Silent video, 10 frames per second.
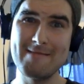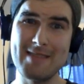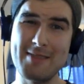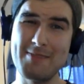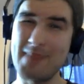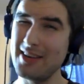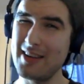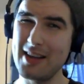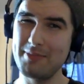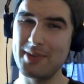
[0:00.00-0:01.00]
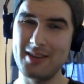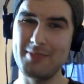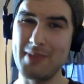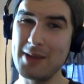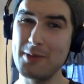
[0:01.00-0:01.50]
it
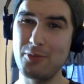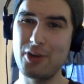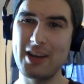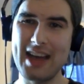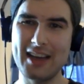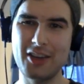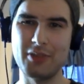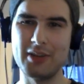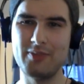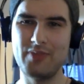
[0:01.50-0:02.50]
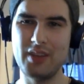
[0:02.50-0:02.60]
might be pretty accurate.